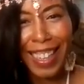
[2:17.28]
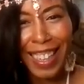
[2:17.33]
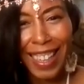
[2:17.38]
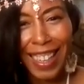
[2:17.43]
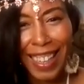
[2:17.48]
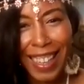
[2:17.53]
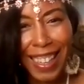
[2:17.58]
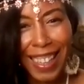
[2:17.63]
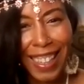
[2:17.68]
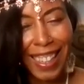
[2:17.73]

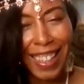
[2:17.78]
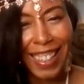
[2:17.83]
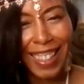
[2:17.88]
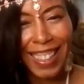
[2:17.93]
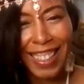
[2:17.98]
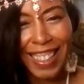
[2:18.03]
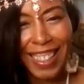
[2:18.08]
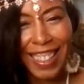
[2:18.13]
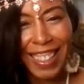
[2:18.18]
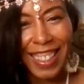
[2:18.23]

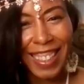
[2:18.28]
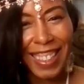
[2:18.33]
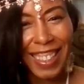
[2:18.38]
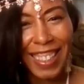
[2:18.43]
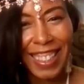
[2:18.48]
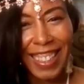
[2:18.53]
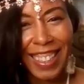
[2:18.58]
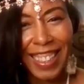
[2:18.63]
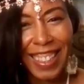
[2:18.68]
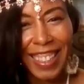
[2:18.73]

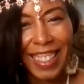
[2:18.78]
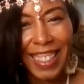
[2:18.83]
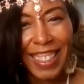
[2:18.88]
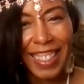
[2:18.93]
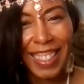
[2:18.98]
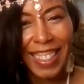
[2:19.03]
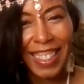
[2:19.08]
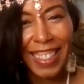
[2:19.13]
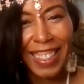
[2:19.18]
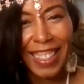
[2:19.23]

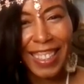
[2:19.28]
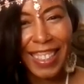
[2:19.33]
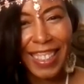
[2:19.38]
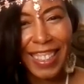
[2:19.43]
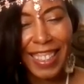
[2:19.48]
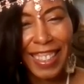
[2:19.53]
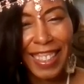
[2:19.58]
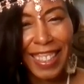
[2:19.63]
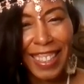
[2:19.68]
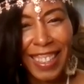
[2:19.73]

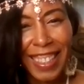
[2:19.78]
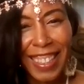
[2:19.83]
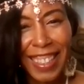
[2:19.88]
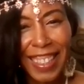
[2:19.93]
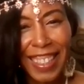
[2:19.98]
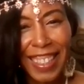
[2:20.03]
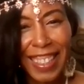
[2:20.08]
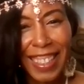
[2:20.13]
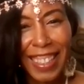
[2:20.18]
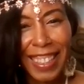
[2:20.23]

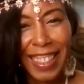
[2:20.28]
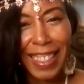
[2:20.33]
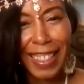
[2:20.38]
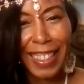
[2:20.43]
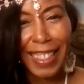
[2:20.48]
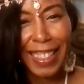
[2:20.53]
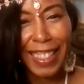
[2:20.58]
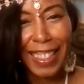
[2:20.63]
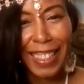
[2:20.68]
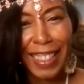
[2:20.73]

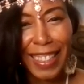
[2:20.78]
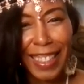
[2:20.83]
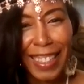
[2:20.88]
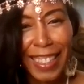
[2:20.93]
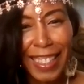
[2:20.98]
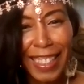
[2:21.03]
(not speaking)